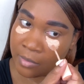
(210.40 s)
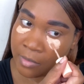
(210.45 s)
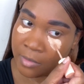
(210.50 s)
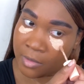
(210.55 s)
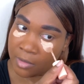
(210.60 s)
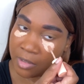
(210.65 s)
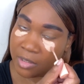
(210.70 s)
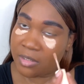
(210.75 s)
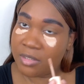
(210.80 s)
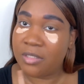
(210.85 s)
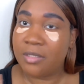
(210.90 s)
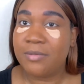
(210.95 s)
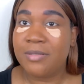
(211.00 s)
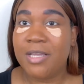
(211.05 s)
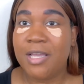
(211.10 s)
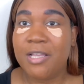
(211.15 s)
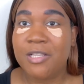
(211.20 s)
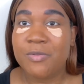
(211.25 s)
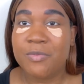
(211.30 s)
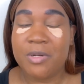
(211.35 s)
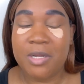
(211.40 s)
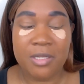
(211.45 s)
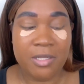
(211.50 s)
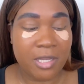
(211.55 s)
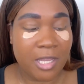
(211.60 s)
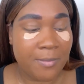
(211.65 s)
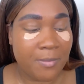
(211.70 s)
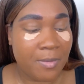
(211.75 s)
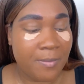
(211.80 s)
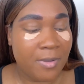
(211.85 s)
Because sometimes when I
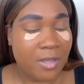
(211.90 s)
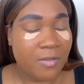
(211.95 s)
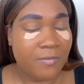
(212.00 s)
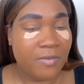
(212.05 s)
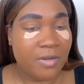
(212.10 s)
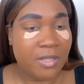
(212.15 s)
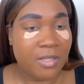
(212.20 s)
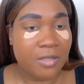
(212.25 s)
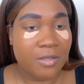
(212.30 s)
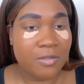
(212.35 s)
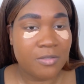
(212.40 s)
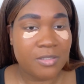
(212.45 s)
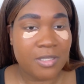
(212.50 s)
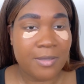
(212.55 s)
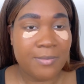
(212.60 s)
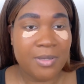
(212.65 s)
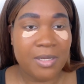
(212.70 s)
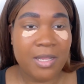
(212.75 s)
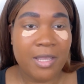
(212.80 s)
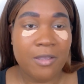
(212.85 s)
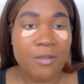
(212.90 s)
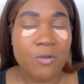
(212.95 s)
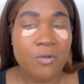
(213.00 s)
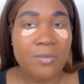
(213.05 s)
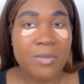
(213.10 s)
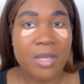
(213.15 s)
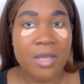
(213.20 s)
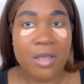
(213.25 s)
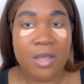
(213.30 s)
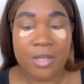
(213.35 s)
look at my makeup videos, I'd be like, oh
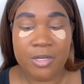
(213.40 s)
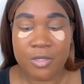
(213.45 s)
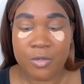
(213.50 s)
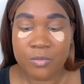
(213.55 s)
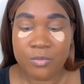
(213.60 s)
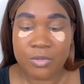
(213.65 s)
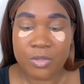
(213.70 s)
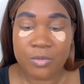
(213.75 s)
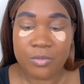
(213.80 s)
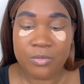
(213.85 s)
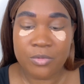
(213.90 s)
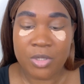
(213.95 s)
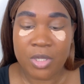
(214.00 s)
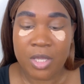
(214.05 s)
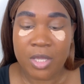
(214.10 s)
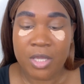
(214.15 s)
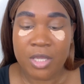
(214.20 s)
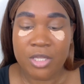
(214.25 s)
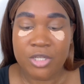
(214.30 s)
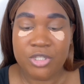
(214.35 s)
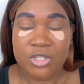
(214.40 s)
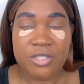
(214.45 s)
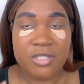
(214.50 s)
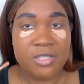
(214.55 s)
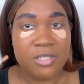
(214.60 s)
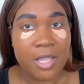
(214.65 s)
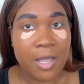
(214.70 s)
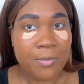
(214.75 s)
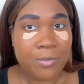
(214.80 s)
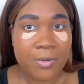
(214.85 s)
my God, don't, don't, just
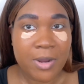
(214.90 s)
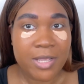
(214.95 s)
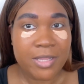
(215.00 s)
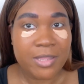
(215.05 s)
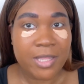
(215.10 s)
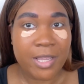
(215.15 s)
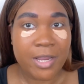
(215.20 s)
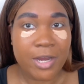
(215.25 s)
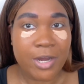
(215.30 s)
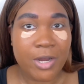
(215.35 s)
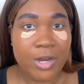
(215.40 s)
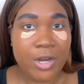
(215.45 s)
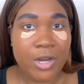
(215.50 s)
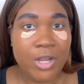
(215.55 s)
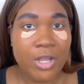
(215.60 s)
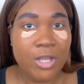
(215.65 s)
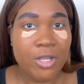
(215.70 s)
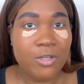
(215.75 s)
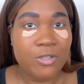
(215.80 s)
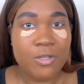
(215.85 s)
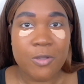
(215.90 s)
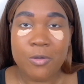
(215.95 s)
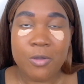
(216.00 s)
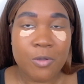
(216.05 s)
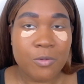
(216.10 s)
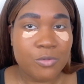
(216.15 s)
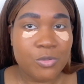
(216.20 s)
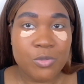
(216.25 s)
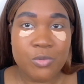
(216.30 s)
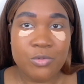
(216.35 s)
stop right there. Don't
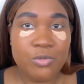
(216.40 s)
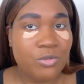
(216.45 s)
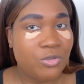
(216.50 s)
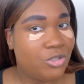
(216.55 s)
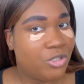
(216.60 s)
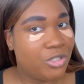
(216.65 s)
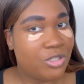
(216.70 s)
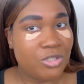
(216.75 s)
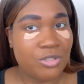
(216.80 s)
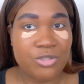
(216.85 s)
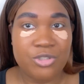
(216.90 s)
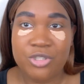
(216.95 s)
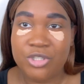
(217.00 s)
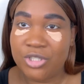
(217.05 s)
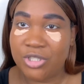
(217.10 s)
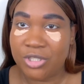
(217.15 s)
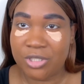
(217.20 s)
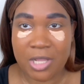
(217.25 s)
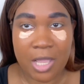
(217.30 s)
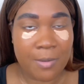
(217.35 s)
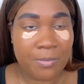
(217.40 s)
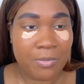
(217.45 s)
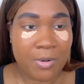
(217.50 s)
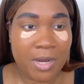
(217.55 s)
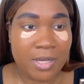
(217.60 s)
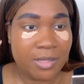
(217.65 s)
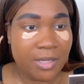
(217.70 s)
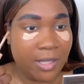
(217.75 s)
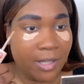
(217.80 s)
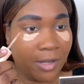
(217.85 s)
go to, just, just stop
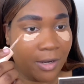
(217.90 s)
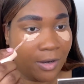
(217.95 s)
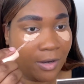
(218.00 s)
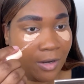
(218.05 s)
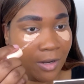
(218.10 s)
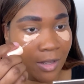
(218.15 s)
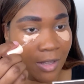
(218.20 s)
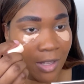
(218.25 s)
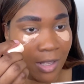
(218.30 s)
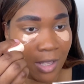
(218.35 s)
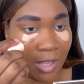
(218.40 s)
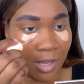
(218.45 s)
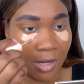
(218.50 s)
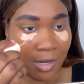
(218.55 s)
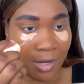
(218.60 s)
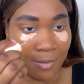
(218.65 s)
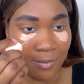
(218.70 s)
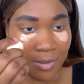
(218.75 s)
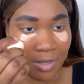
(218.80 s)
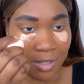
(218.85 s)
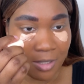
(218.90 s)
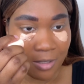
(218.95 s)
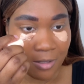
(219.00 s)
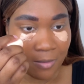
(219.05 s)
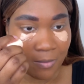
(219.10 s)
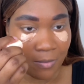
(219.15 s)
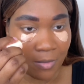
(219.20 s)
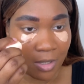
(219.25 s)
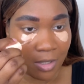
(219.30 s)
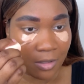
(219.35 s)
right there. And I'd be
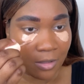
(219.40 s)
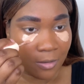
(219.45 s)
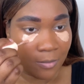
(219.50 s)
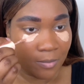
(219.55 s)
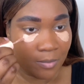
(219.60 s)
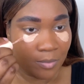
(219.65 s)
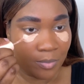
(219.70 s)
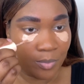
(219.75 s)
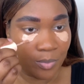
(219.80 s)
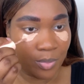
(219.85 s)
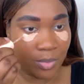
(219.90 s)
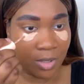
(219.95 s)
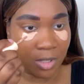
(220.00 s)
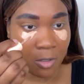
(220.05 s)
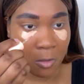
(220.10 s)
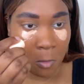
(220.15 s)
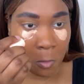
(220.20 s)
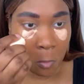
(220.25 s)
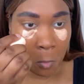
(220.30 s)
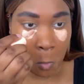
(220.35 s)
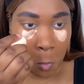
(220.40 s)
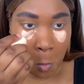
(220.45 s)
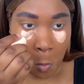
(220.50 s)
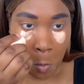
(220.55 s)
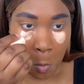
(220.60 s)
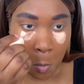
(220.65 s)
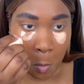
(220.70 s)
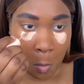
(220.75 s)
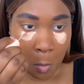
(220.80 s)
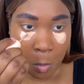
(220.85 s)
making a big old
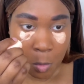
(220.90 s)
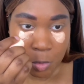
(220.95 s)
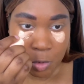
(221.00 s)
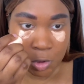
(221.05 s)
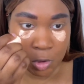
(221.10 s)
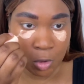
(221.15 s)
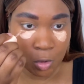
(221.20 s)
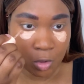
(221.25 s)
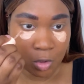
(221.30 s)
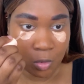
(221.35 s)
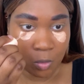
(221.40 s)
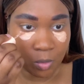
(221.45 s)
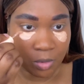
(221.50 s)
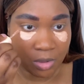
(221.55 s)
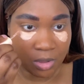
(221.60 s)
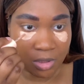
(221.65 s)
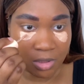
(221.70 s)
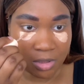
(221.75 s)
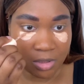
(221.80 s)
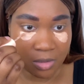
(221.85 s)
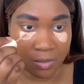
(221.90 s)
circle with this.